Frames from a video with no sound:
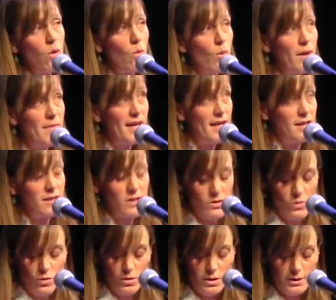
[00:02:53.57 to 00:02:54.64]
Women at
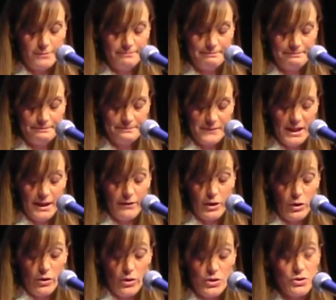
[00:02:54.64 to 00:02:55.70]
school, in the
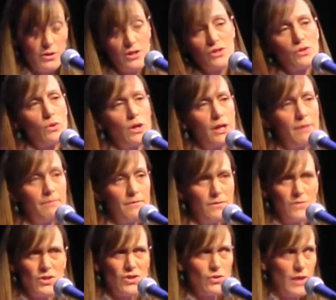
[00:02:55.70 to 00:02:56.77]
grocery store,
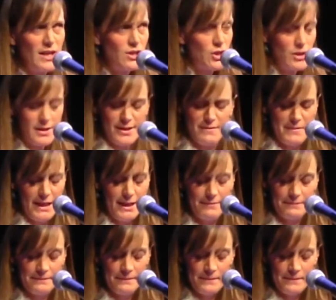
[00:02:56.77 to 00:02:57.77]
strangers to me,